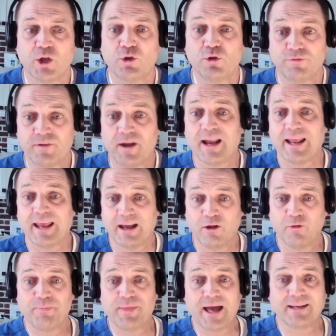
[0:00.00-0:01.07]
you've got to
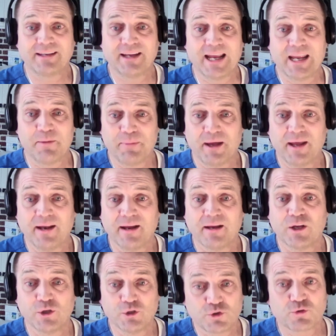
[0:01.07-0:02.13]
help that diabetic
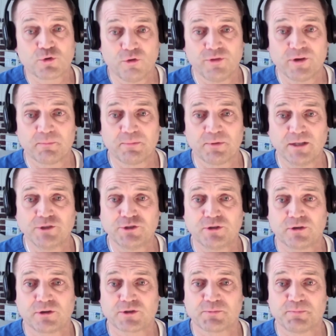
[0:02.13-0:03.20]
control their blood
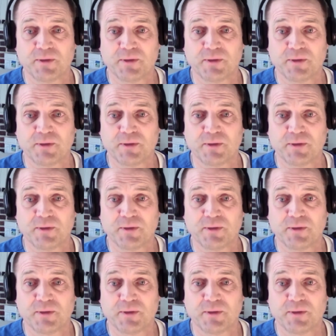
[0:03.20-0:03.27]
sugars,